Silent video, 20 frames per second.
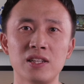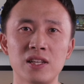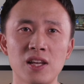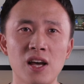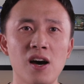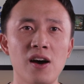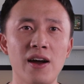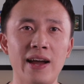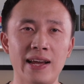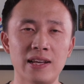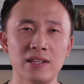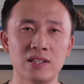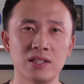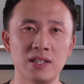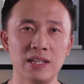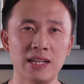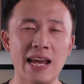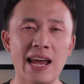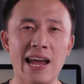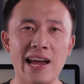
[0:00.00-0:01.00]
none as
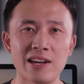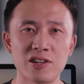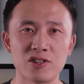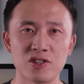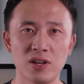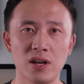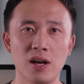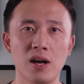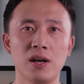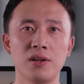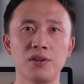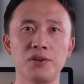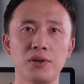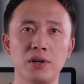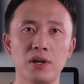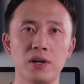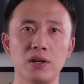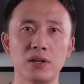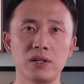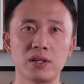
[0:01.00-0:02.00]
the action
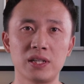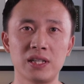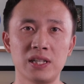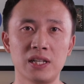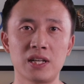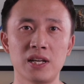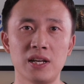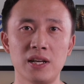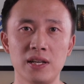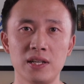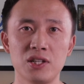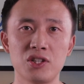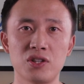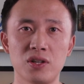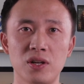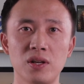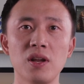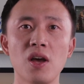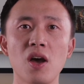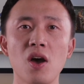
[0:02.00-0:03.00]
under the
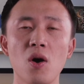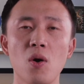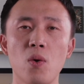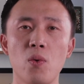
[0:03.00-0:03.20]
condition